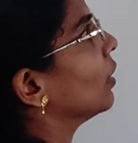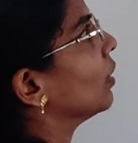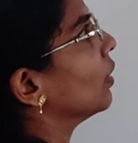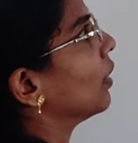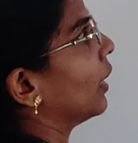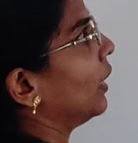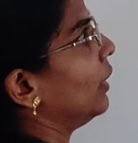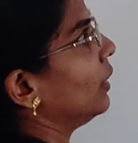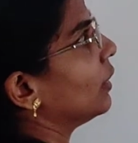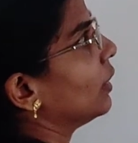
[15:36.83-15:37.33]

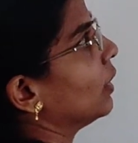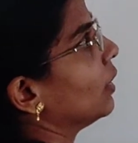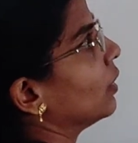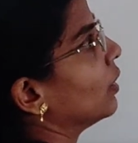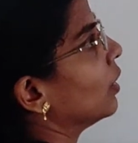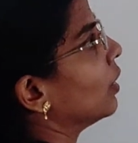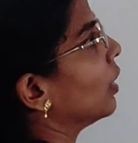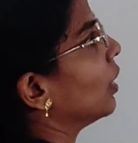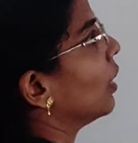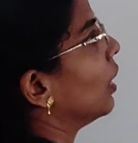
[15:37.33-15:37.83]
Right?
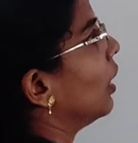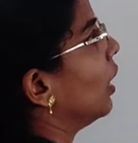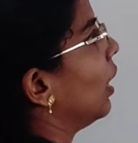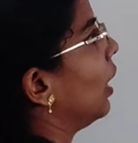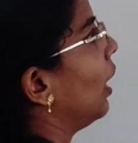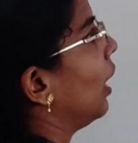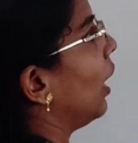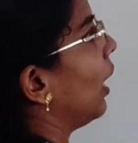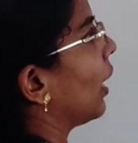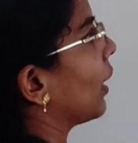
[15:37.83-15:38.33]

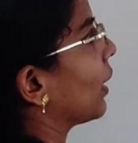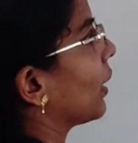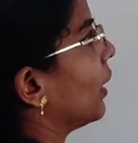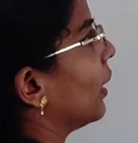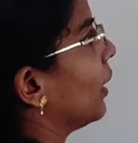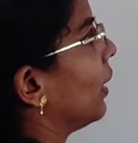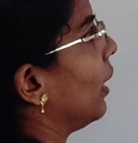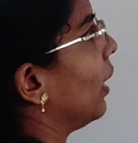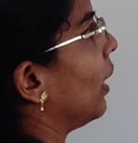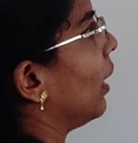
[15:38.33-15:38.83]
I
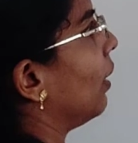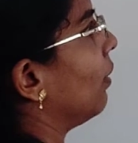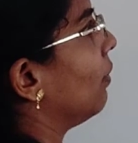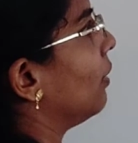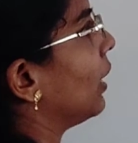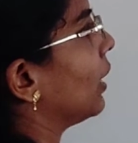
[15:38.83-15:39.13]
can have